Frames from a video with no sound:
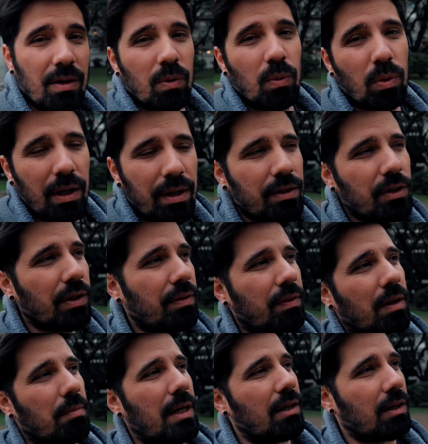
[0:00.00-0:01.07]
One good
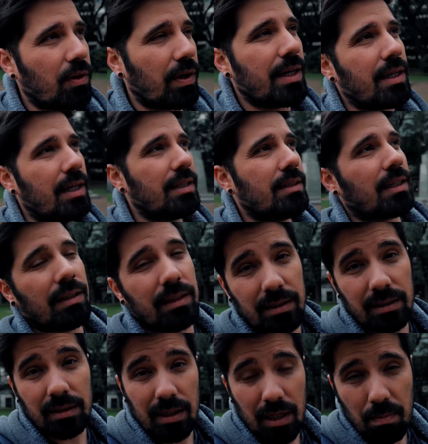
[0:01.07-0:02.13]
thing about gray days, at
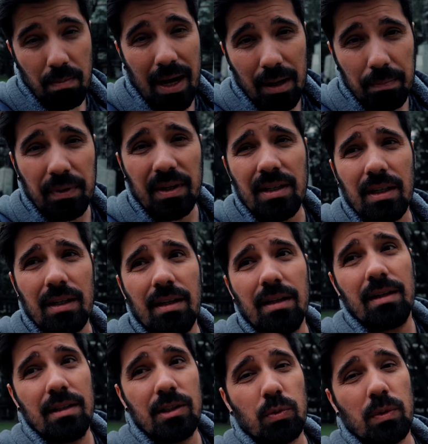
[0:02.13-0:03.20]
least in my opinion,
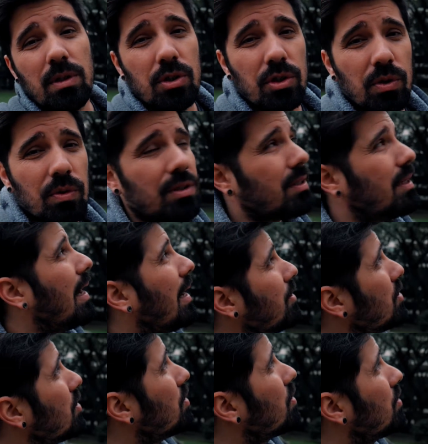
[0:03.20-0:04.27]
is when you shoot
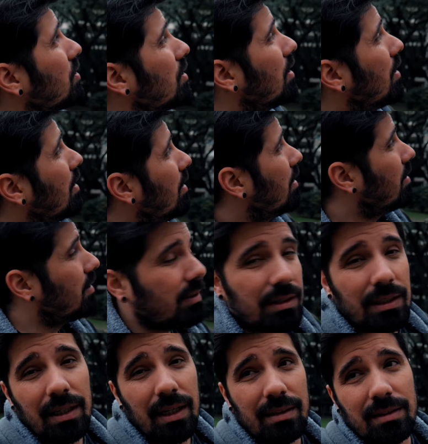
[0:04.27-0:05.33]
statues,
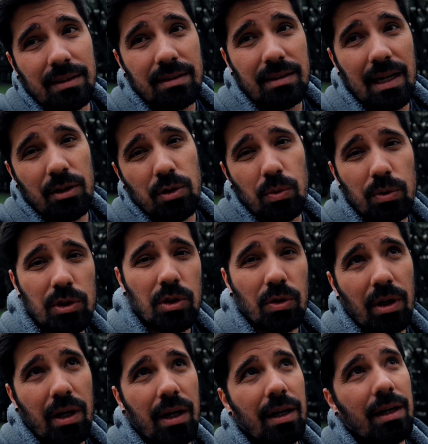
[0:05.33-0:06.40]
seeing as the statue is
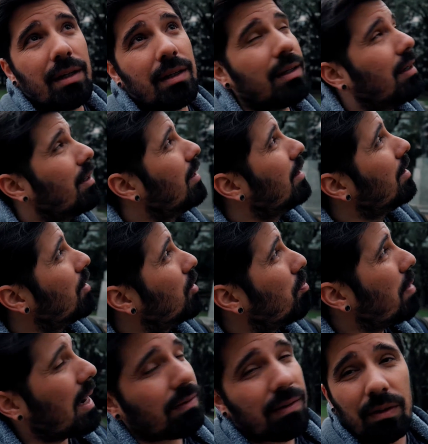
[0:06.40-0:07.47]
gray, the
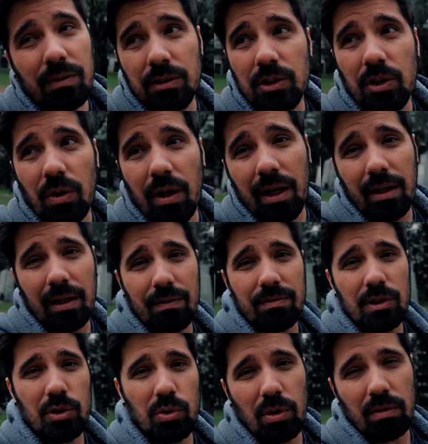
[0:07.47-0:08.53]
background is gray, it gives
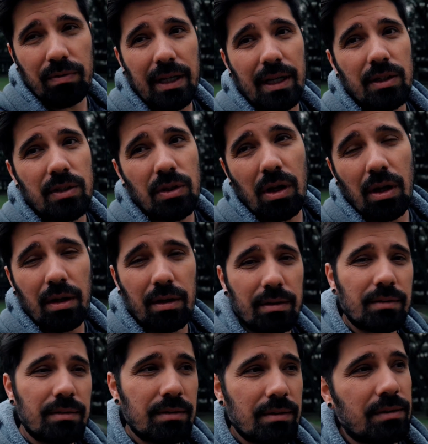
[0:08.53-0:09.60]
it sort of like a dark,
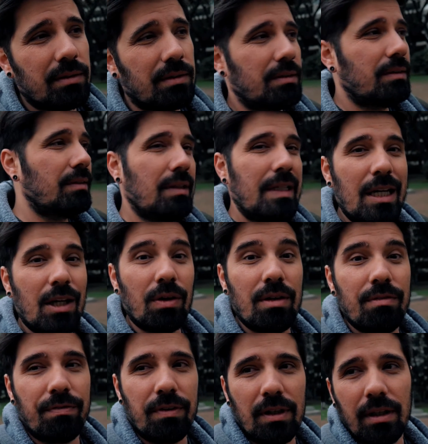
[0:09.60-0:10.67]
eerie
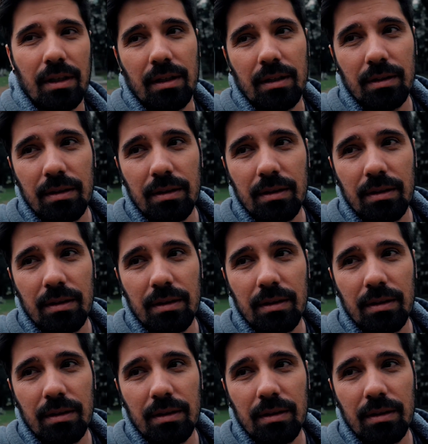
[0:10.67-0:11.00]
feeling.